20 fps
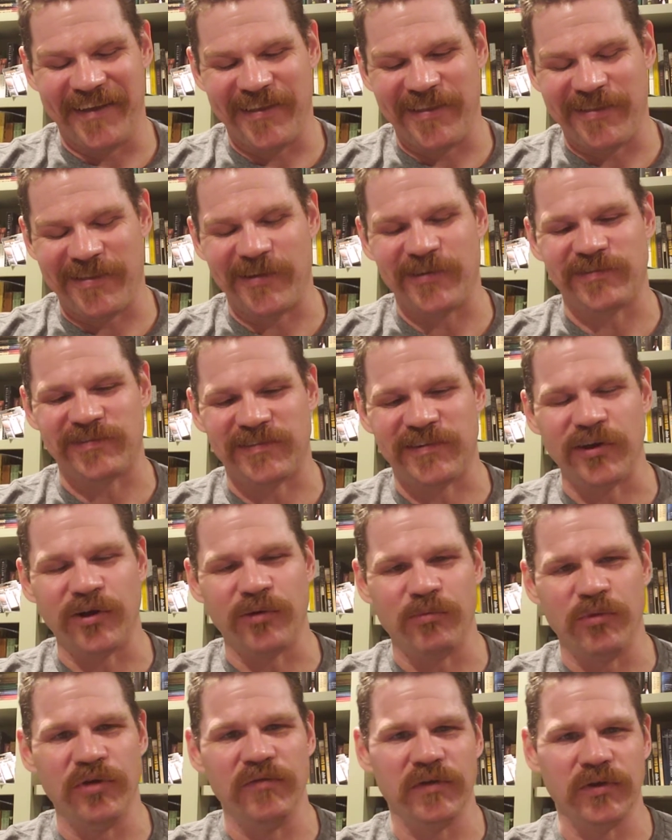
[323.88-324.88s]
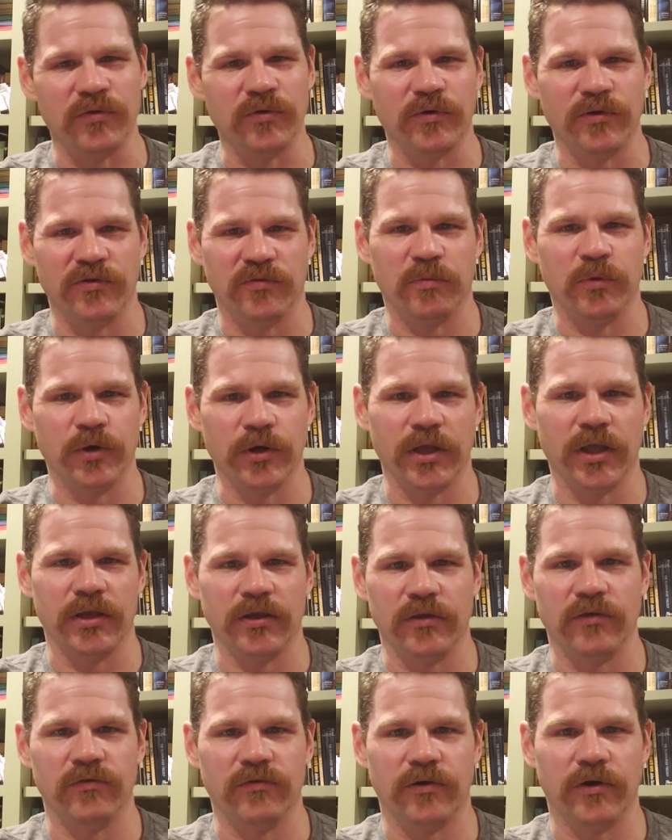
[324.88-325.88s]
They're still moving towards more gun
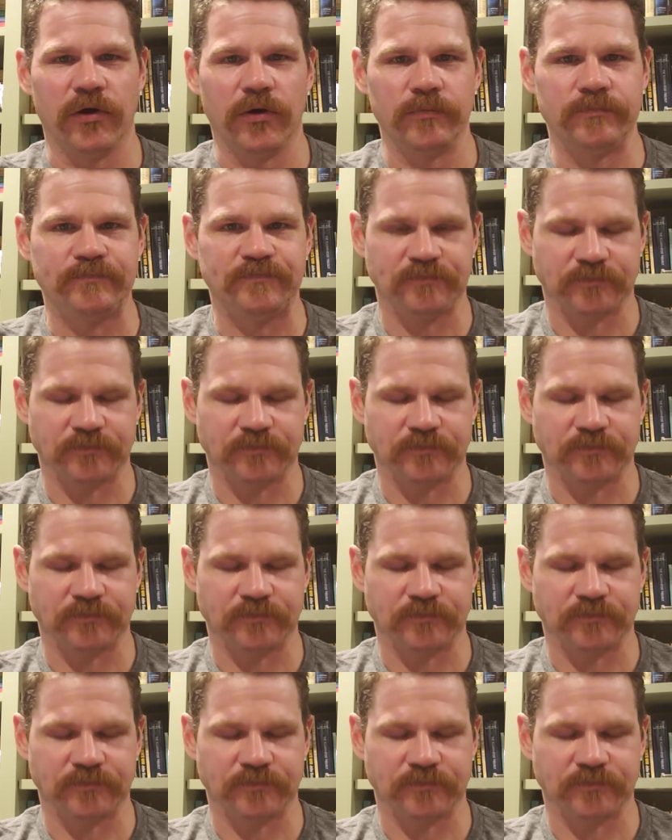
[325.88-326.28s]
control.